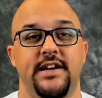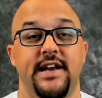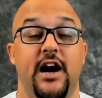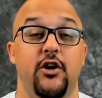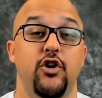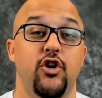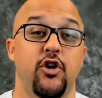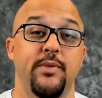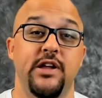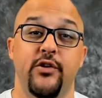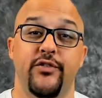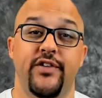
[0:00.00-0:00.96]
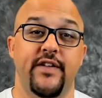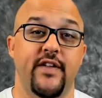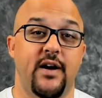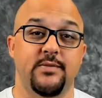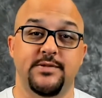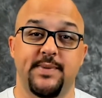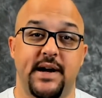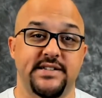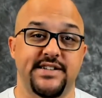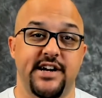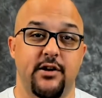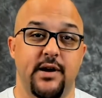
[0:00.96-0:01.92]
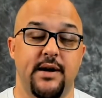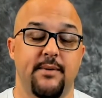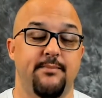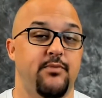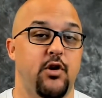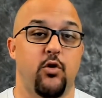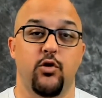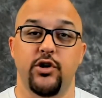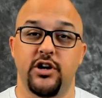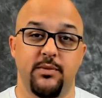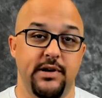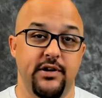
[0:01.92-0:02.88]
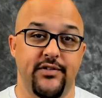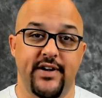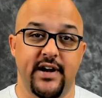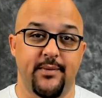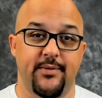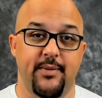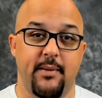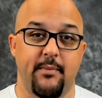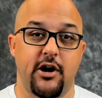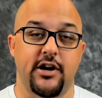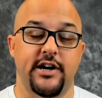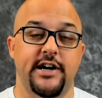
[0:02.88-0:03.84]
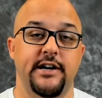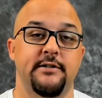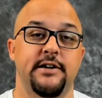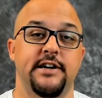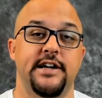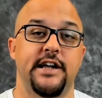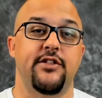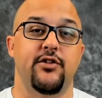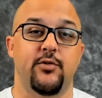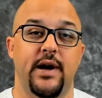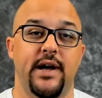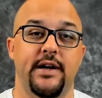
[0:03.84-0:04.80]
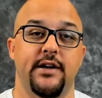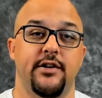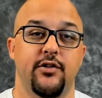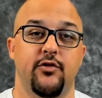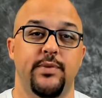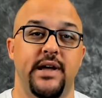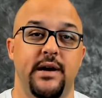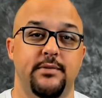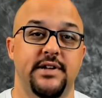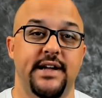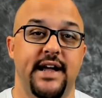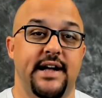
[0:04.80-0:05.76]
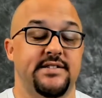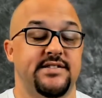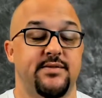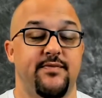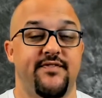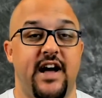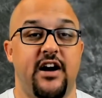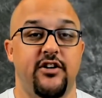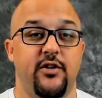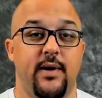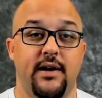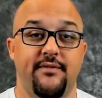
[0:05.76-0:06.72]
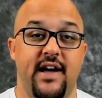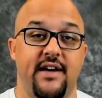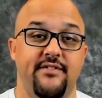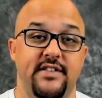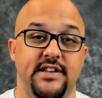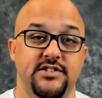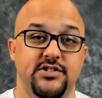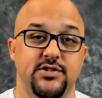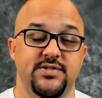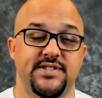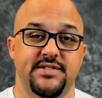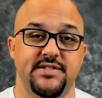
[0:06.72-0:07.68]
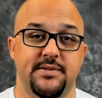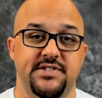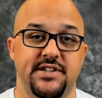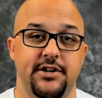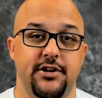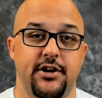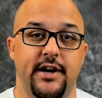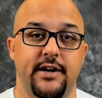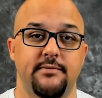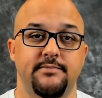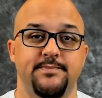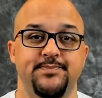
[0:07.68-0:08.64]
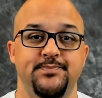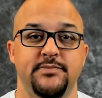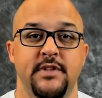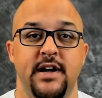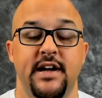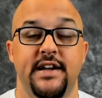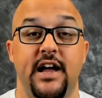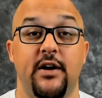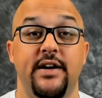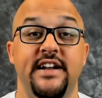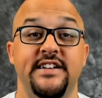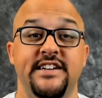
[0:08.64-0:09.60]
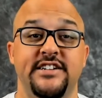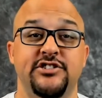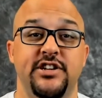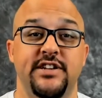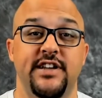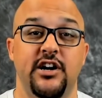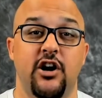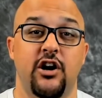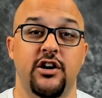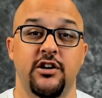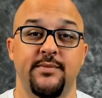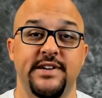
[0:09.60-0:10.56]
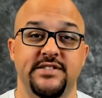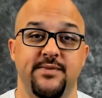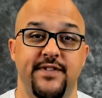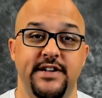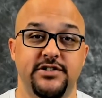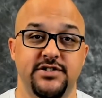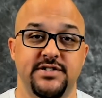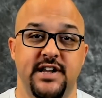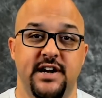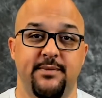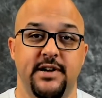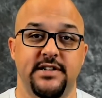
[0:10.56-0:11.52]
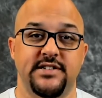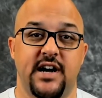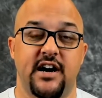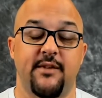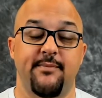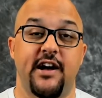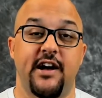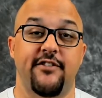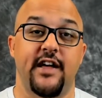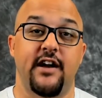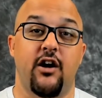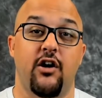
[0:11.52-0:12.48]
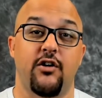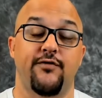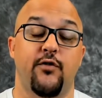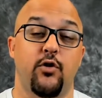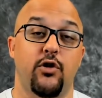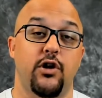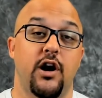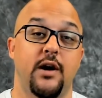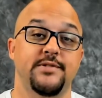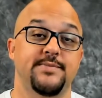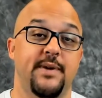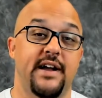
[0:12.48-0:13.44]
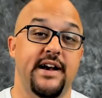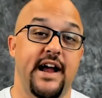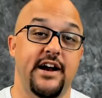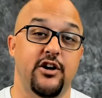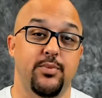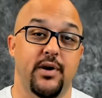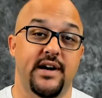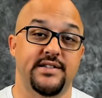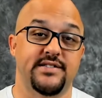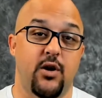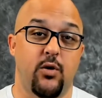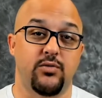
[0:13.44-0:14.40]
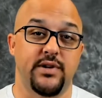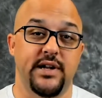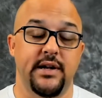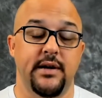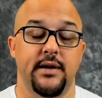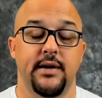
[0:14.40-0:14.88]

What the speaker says: Now, you could be using the HubSpot CRM or you could be using HubSpot Marketing. Either way, you'll be able to get some value out of having these two systems integrated. Now, in addition, there are going to be some features that I'm going to talk about that are for HubSpot Enterprise only,